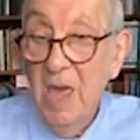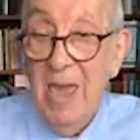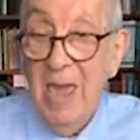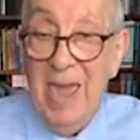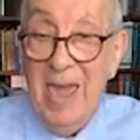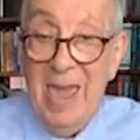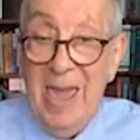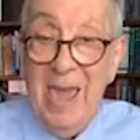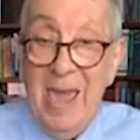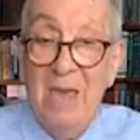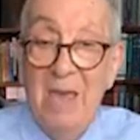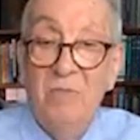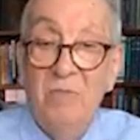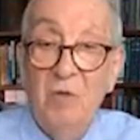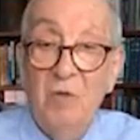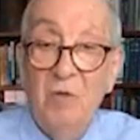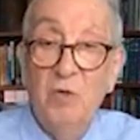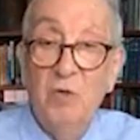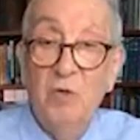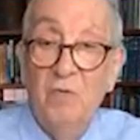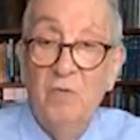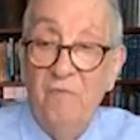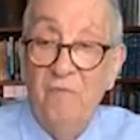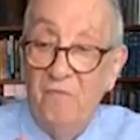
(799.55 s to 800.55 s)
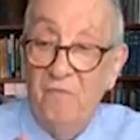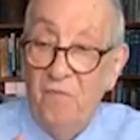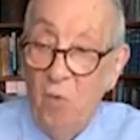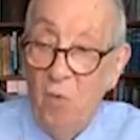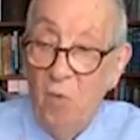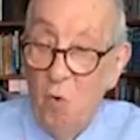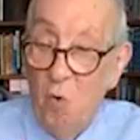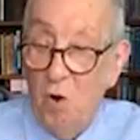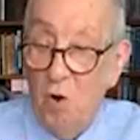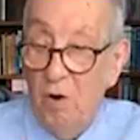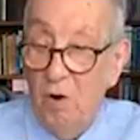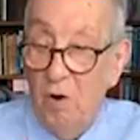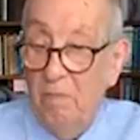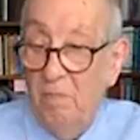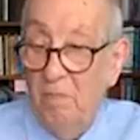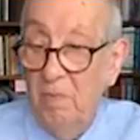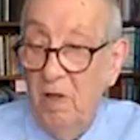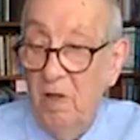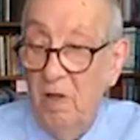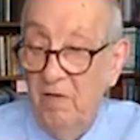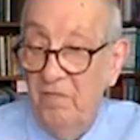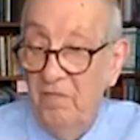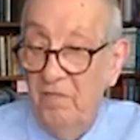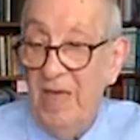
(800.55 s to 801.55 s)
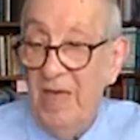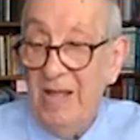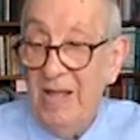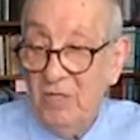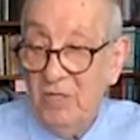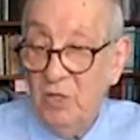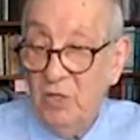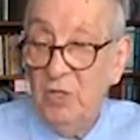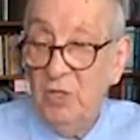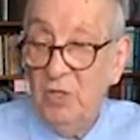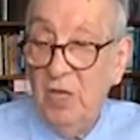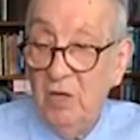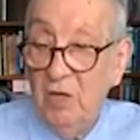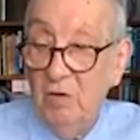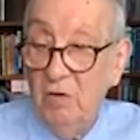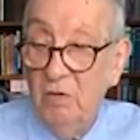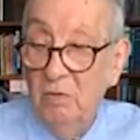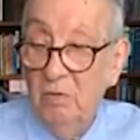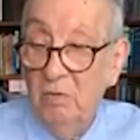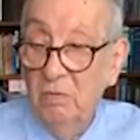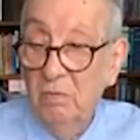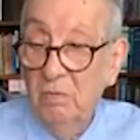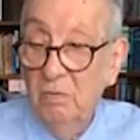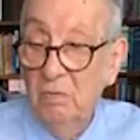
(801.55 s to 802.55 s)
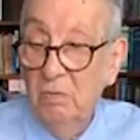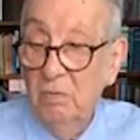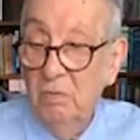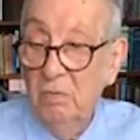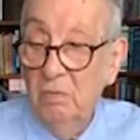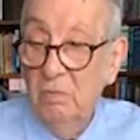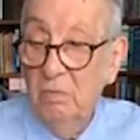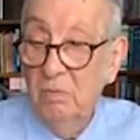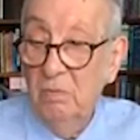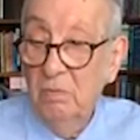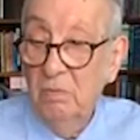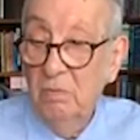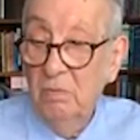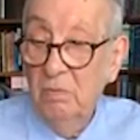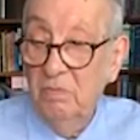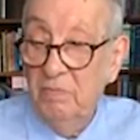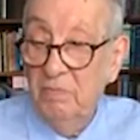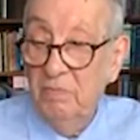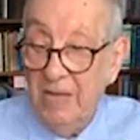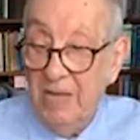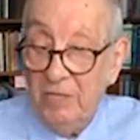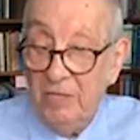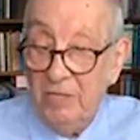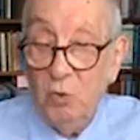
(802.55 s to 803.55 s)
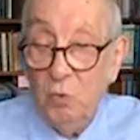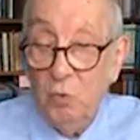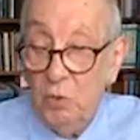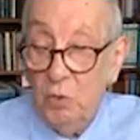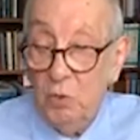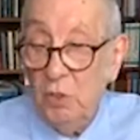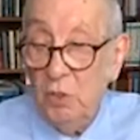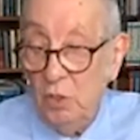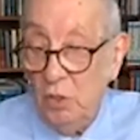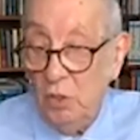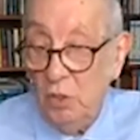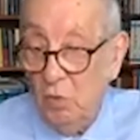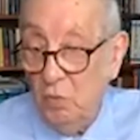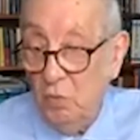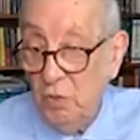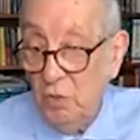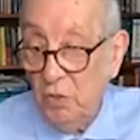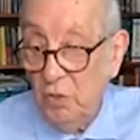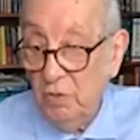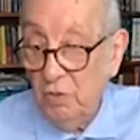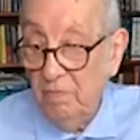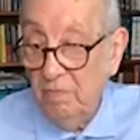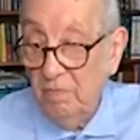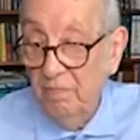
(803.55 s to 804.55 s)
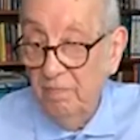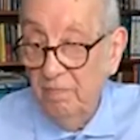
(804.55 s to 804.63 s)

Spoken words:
and there's a form of that steel that you can use.